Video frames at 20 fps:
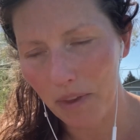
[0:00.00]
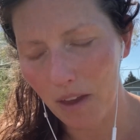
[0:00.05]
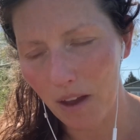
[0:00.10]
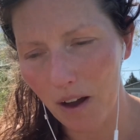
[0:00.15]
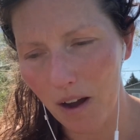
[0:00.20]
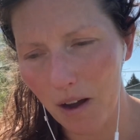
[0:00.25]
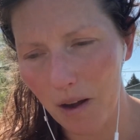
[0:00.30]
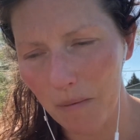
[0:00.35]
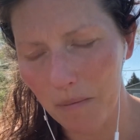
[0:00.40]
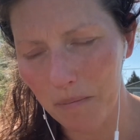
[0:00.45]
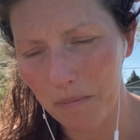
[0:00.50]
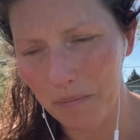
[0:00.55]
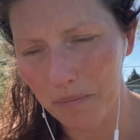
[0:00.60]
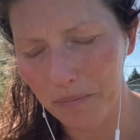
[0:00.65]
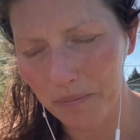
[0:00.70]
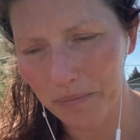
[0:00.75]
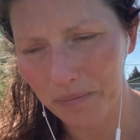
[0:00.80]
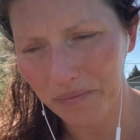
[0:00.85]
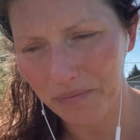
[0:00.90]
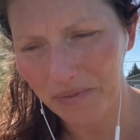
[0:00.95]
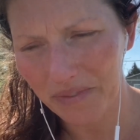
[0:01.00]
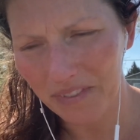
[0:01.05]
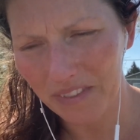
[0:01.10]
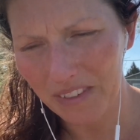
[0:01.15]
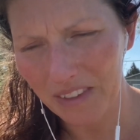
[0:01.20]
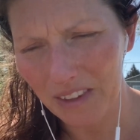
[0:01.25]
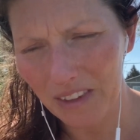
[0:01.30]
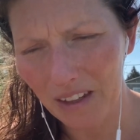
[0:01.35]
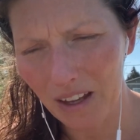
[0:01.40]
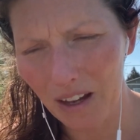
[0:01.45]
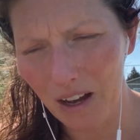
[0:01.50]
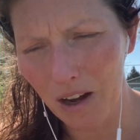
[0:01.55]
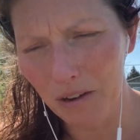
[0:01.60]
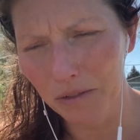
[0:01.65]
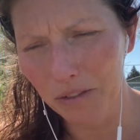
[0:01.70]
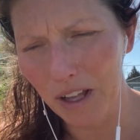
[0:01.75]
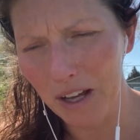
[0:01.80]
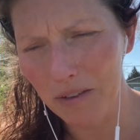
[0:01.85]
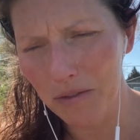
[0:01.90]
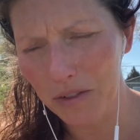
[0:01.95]
of
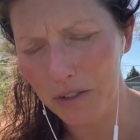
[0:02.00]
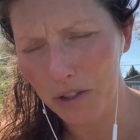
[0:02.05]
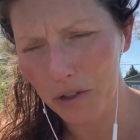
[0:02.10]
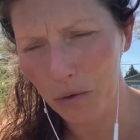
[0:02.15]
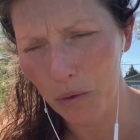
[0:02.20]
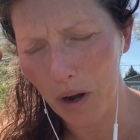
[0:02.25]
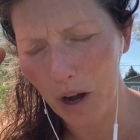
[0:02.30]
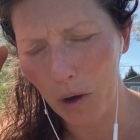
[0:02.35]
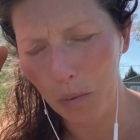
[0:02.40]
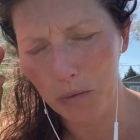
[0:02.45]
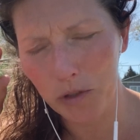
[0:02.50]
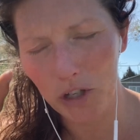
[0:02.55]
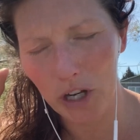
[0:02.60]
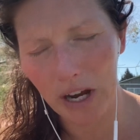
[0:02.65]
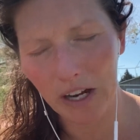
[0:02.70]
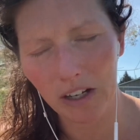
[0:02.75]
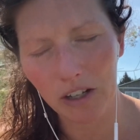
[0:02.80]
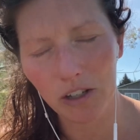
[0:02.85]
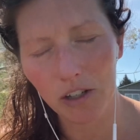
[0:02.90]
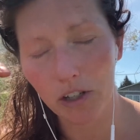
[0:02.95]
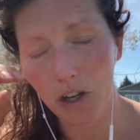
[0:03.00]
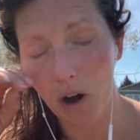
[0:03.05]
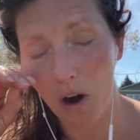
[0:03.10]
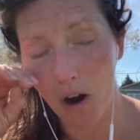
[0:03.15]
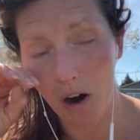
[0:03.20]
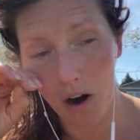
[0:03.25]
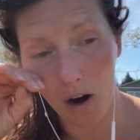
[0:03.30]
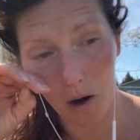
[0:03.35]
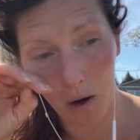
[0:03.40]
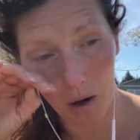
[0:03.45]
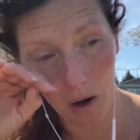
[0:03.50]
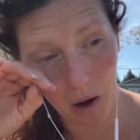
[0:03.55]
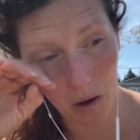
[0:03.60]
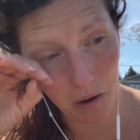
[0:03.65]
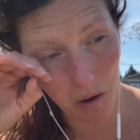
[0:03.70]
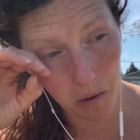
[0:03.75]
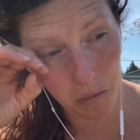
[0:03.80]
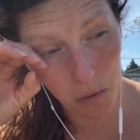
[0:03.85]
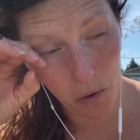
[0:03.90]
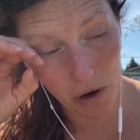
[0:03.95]
life to help change our
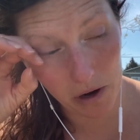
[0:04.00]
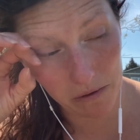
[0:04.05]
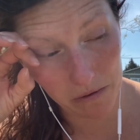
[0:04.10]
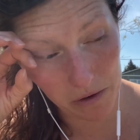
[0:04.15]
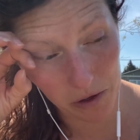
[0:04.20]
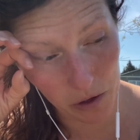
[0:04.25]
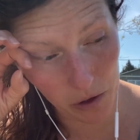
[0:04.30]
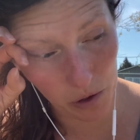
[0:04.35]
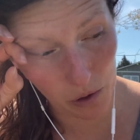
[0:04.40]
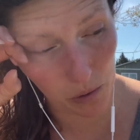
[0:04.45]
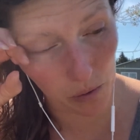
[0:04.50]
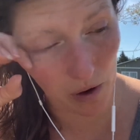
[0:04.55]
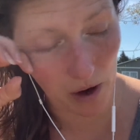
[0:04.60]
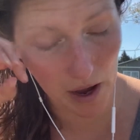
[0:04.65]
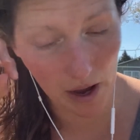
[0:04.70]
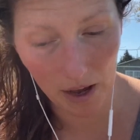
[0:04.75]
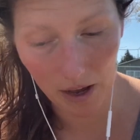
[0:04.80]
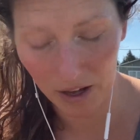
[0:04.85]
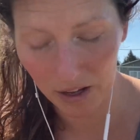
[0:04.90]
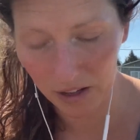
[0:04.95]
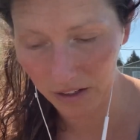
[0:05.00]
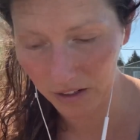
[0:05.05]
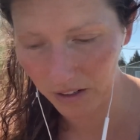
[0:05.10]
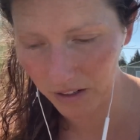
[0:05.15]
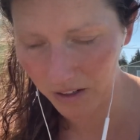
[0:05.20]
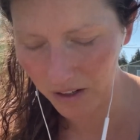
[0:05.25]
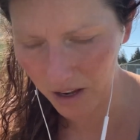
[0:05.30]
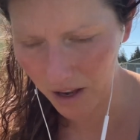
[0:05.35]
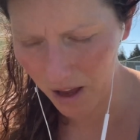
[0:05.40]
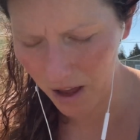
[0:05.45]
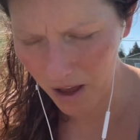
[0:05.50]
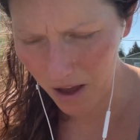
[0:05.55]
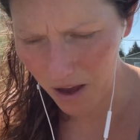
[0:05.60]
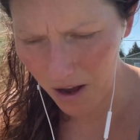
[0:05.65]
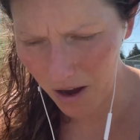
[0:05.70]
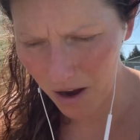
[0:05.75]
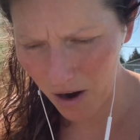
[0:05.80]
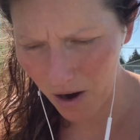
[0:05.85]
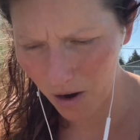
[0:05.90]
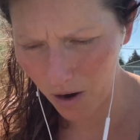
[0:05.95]
point of view and
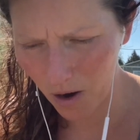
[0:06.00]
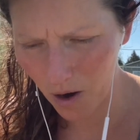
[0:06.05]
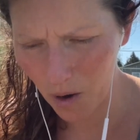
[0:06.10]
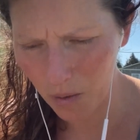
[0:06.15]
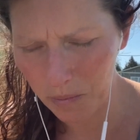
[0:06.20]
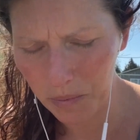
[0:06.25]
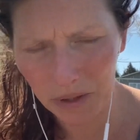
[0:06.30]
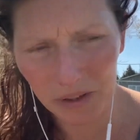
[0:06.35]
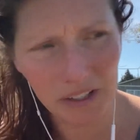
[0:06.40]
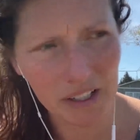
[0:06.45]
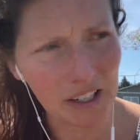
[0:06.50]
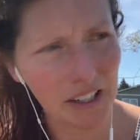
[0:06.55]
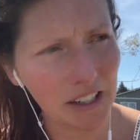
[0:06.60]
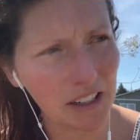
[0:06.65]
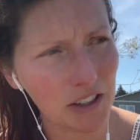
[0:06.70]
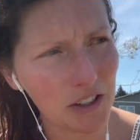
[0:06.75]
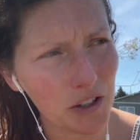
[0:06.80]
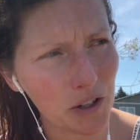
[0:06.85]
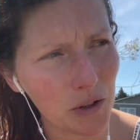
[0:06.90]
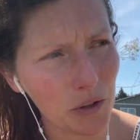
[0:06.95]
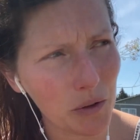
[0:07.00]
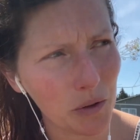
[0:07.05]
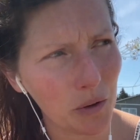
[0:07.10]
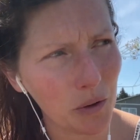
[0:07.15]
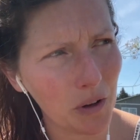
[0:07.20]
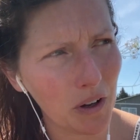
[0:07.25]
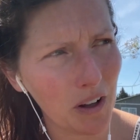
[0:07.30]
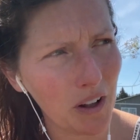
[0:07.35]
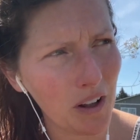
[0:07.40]
our ability to